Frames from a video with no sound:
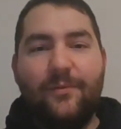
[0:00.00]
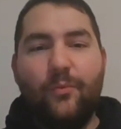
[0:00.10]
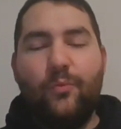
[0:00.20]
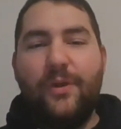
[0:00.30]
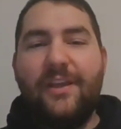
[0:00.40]

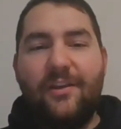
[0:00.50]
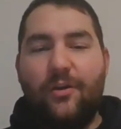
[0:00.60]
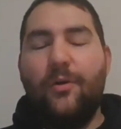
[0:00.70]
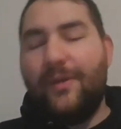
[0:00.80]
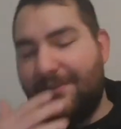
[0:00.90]
we can
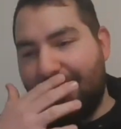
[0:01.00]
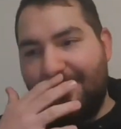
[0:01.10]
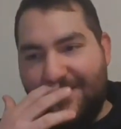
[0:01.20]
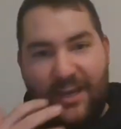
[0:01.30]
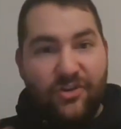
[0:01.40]
know
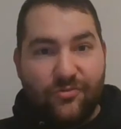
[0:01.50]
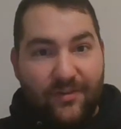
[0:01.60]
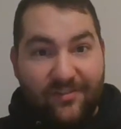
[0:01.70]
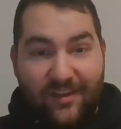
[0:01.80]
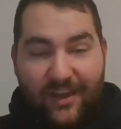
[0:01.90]
it's
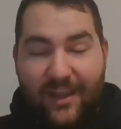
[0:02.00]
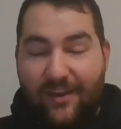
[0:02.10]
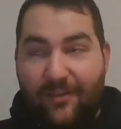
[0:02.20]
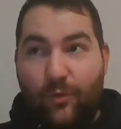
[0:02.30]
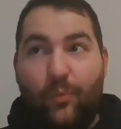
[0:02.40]
dangerous, and
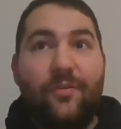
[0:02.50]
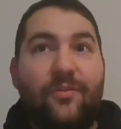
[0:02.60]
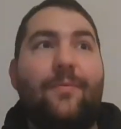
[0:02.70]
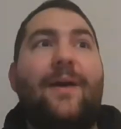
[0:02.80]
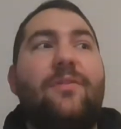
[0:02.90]
in the world
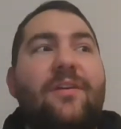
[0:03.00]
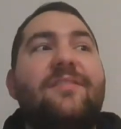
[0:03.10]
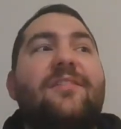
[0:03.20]
around us,